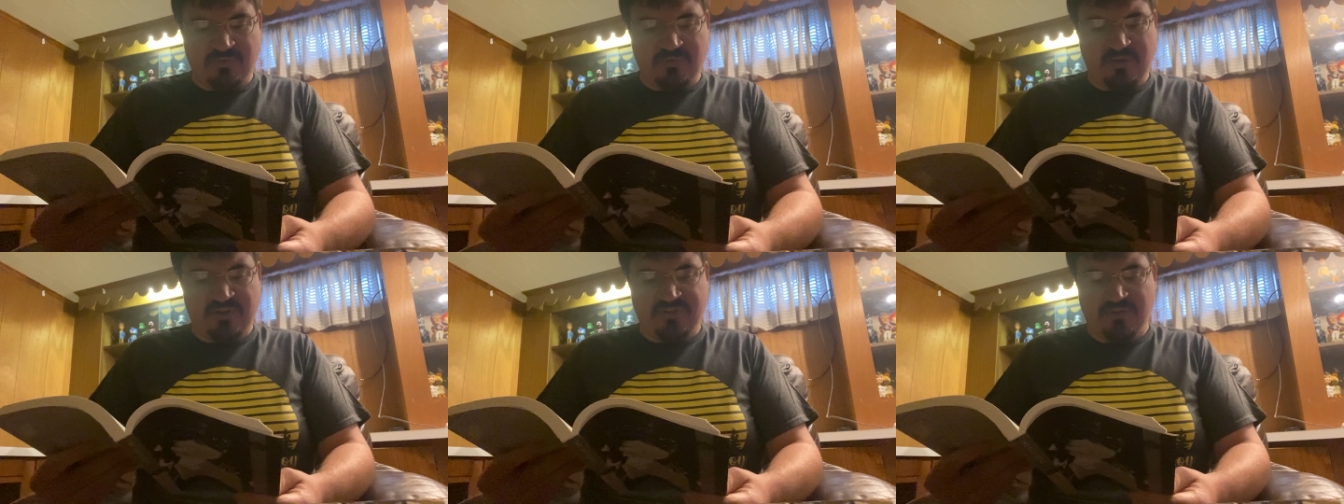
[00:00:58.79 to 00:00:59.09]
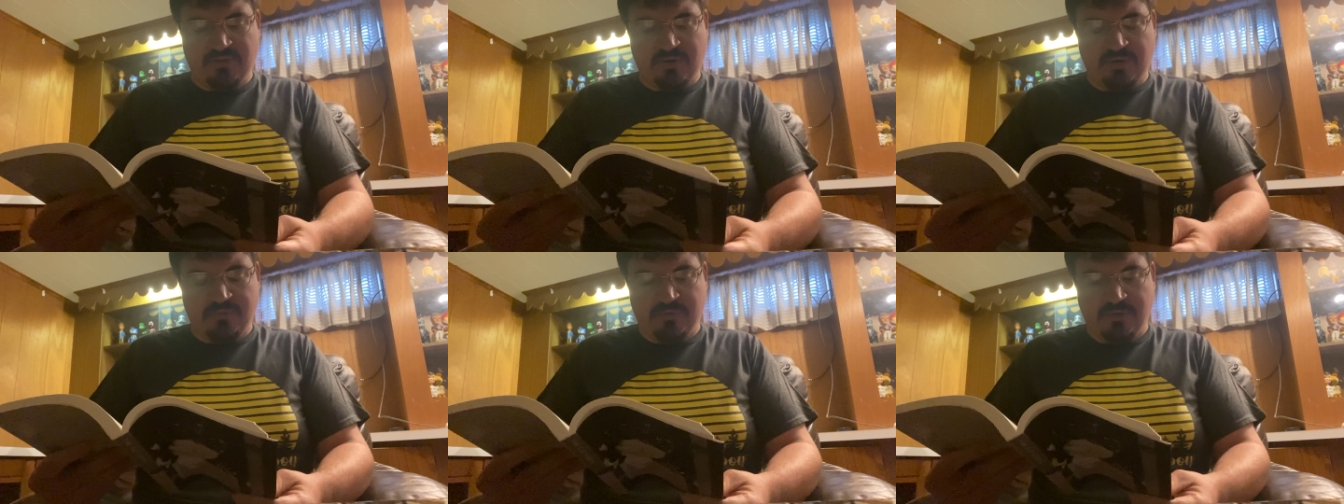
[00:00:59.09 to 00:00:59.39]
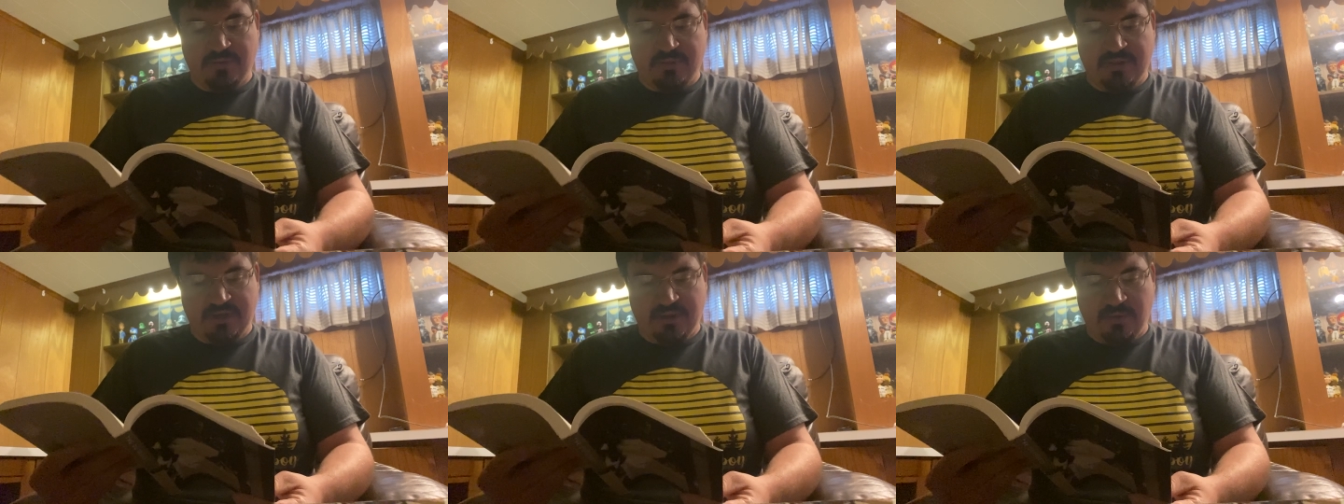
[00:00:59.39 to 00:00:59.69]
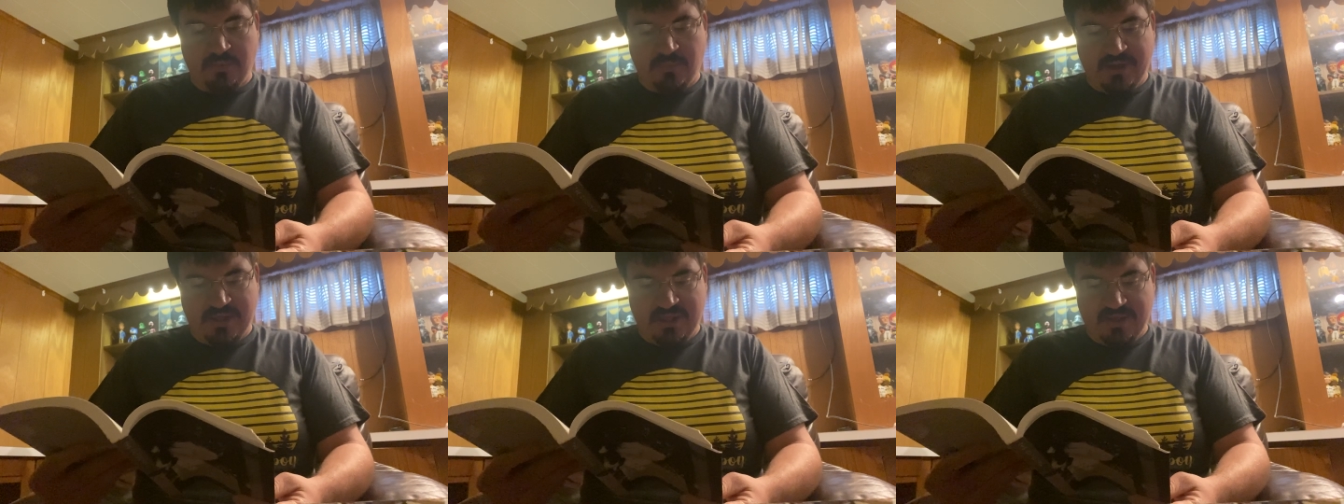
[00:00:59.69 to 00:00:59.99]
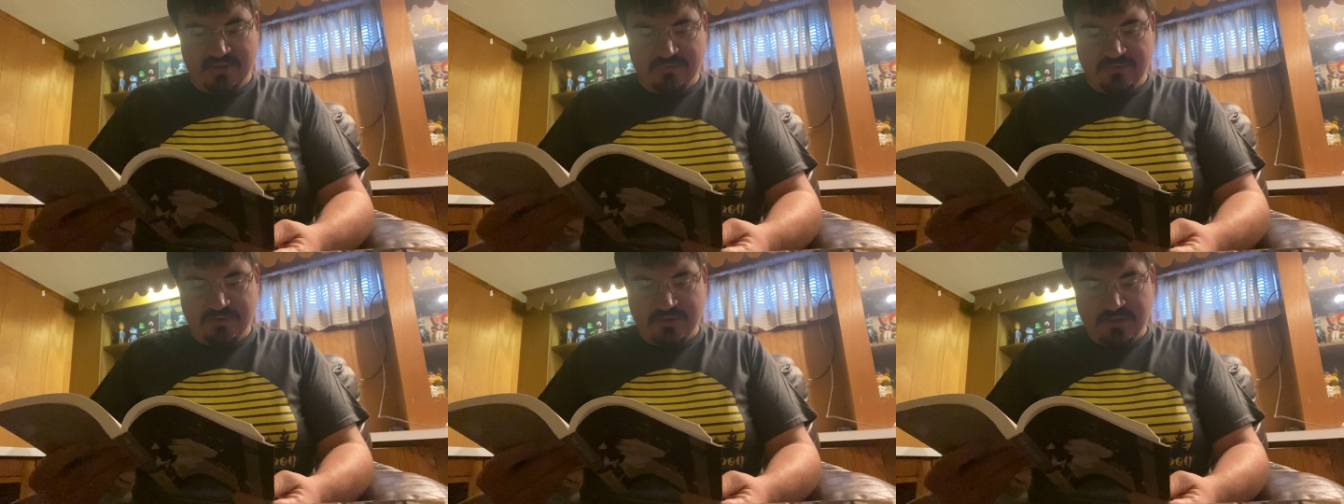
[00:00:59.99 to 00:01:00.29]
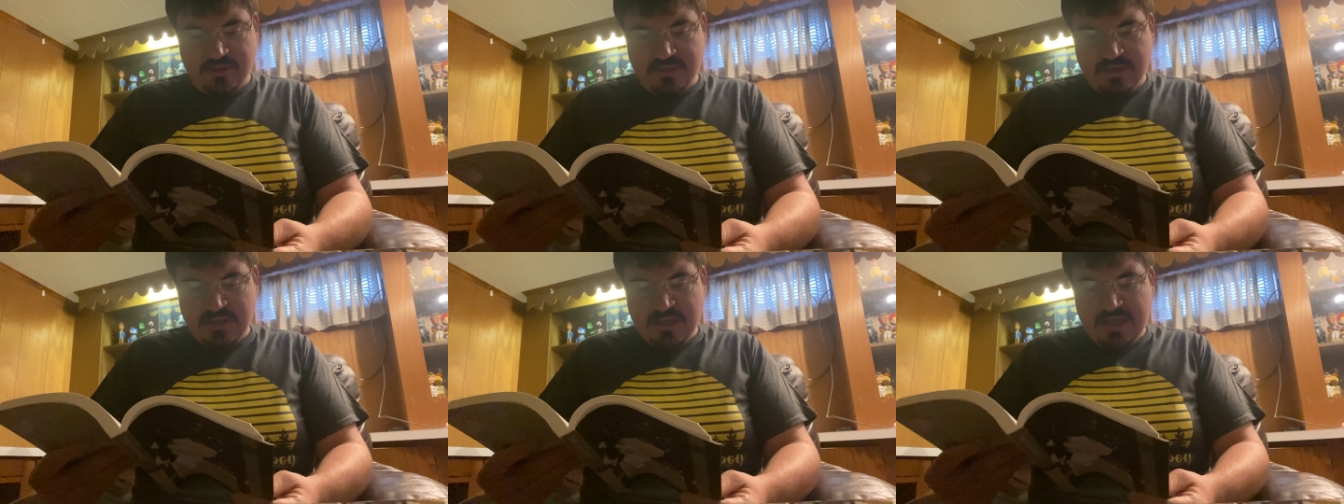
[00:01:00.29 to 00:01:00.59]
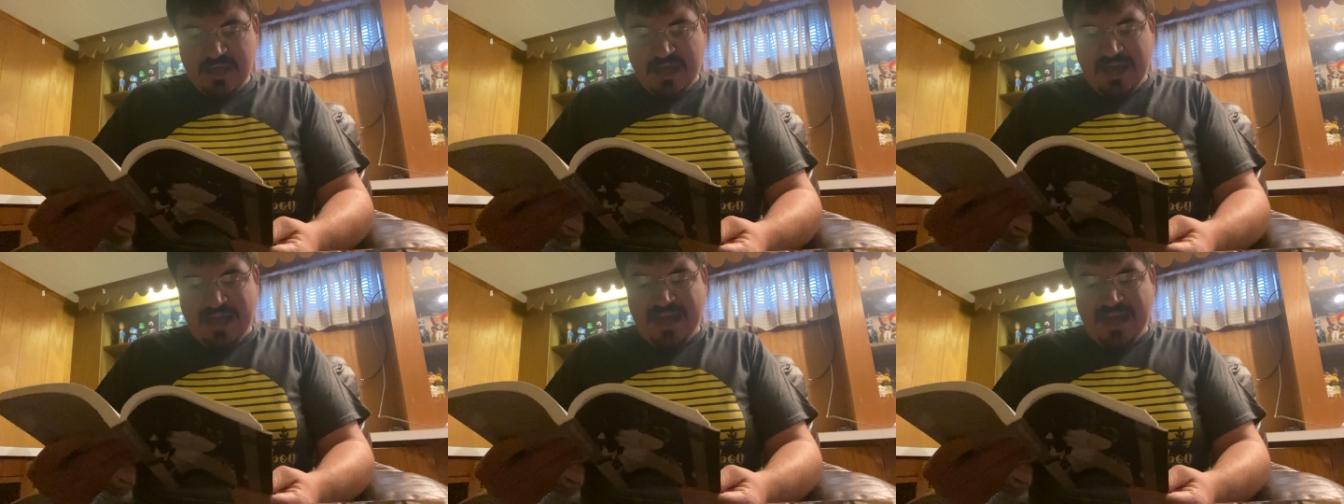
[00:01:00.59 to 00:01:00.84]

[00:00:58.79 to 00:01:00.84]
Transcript: rushing over you like a wave. I